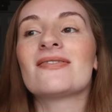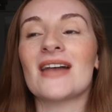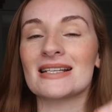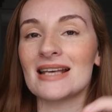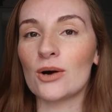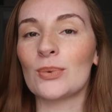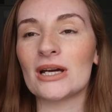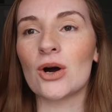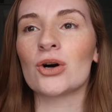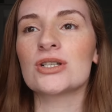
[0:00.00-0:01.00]
That's how we
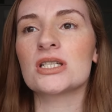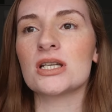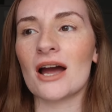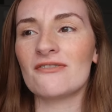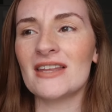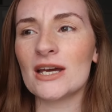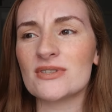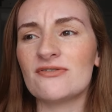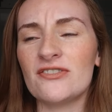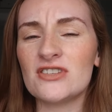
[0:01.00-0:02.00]
got, I think it
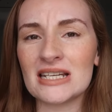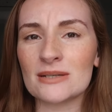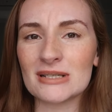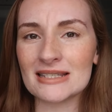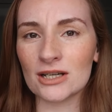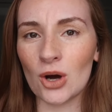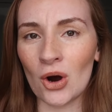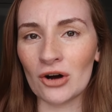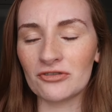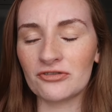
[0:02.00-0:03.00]
was 15%
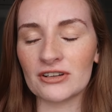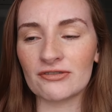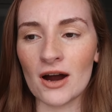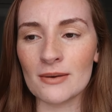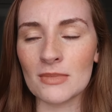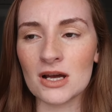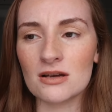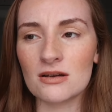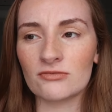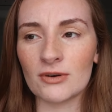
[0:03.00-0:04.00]
off if I'm
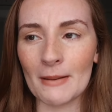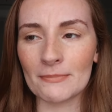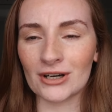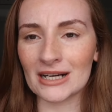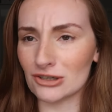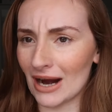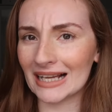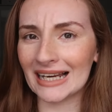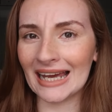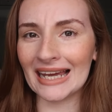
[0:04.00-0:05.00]
remembering
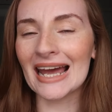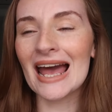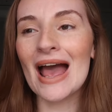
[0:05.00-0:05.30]
correctly.